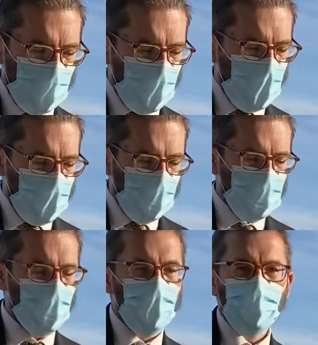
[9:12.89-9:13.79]
and his
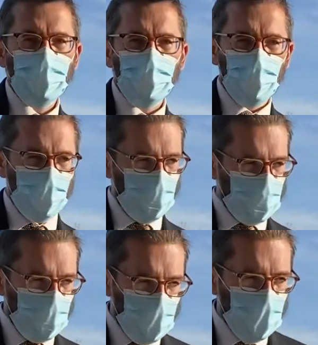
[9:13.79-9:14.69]
grades actually went up
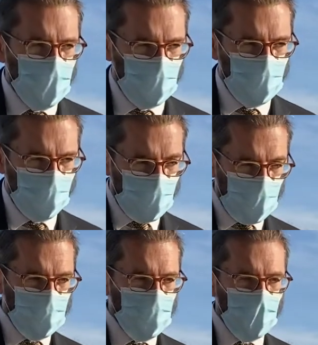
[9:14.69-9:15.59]
significantly because
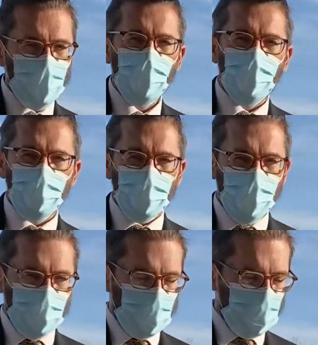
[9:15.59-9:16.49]
he finally had a
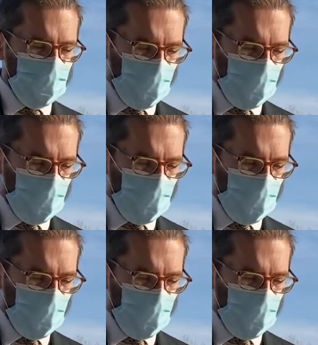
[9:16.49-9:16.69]
chance to